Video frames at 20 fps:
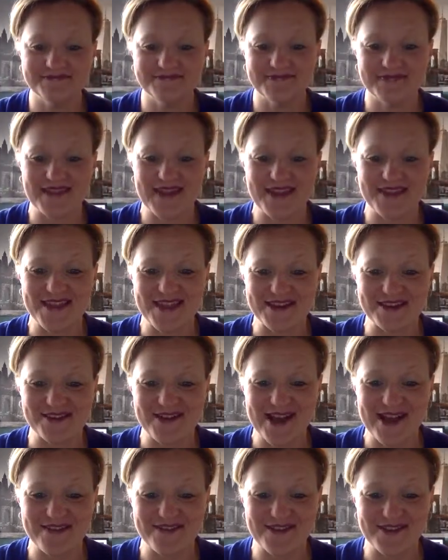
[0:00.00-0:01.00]
And then you'll
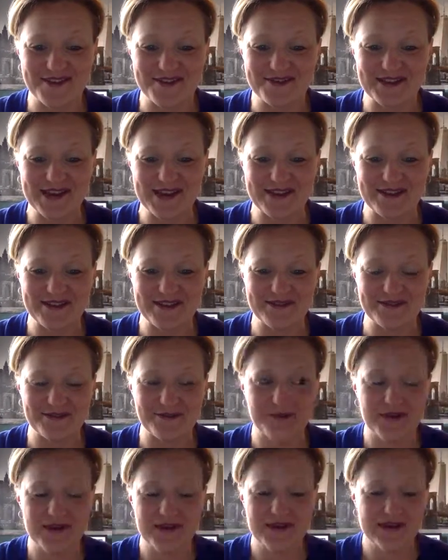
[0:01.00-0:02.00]
have the other kid
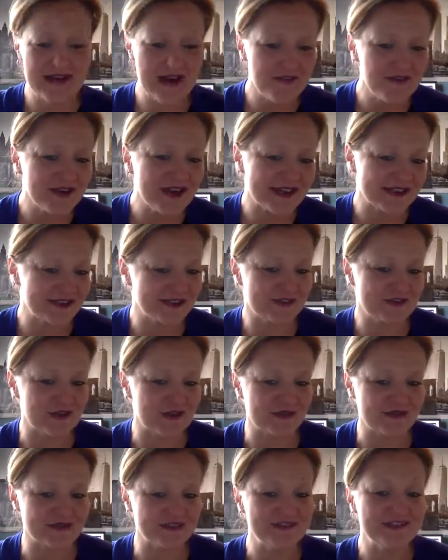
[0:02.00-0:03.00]
who never gets in
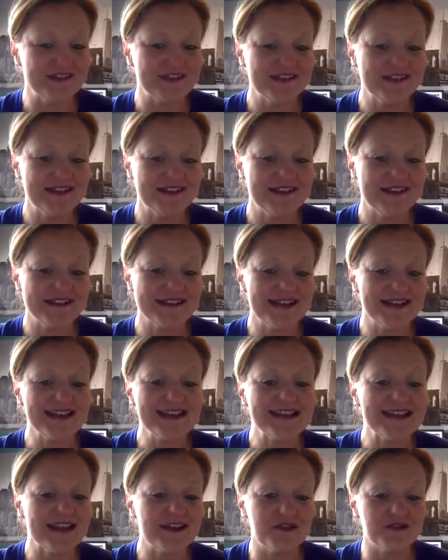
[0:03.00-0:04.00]
trouble. It's not that
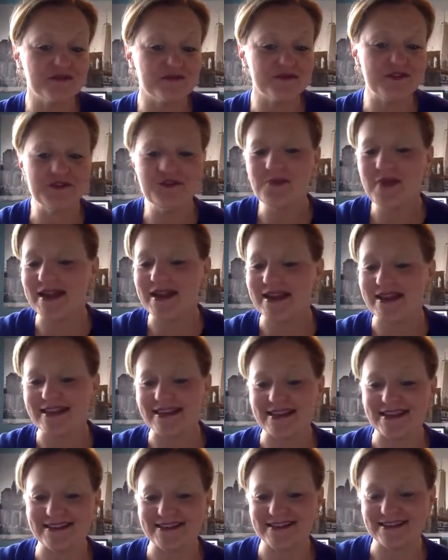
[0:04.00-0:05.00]
they don't do
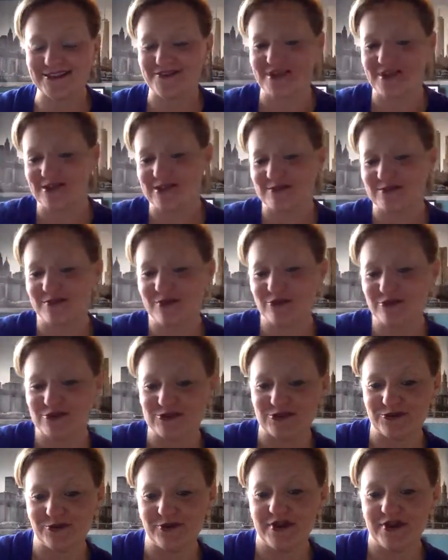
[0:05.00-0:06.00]
anything that they're not supposed
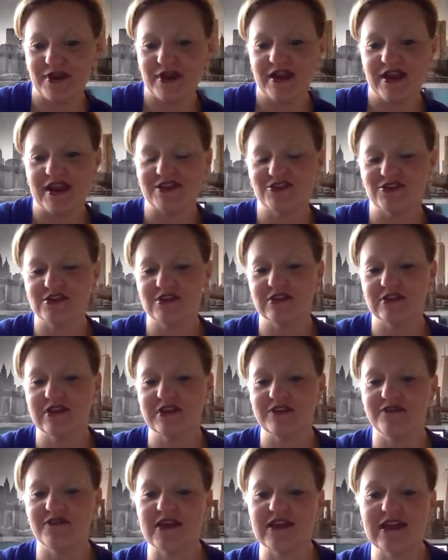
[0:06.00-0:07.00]
to. It's just that
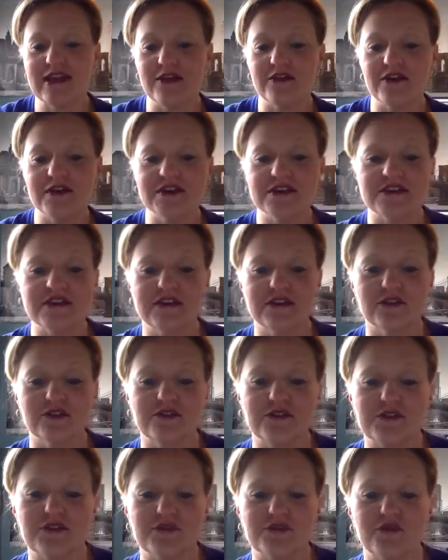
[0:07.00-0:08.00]
they vicariously
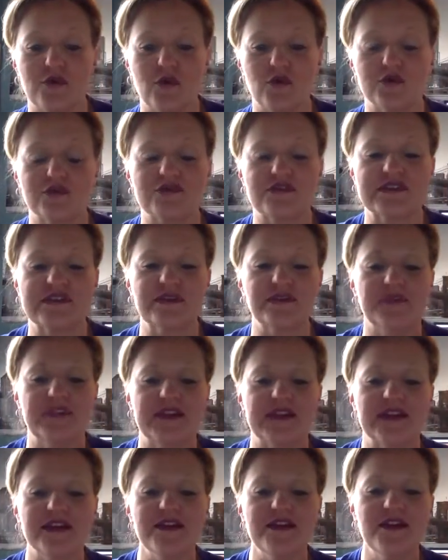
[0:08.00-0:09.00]
learn through their older
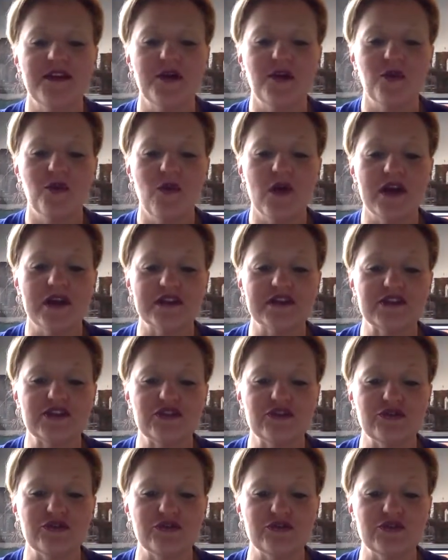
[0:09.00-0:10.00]
sibling what
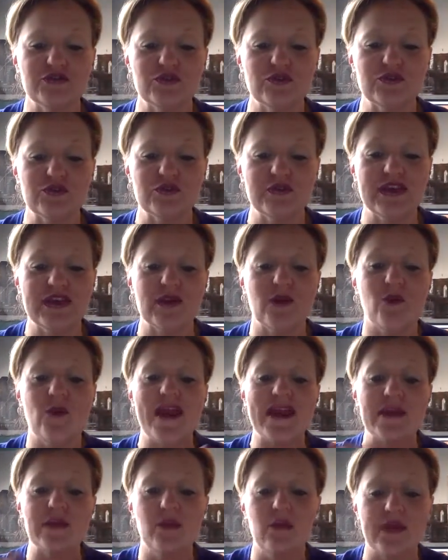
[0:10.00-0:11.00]
to do to get
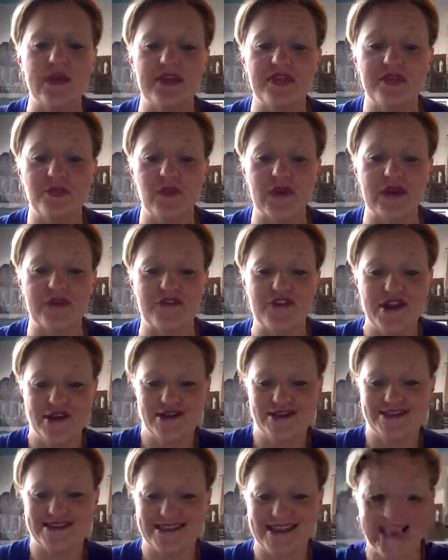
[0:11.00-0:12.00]
away with whatever it
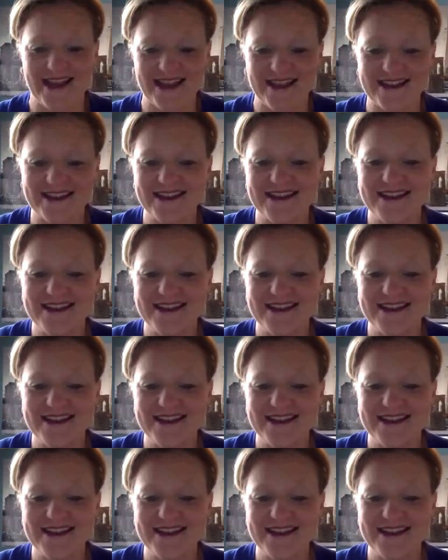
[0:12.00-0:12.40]
is that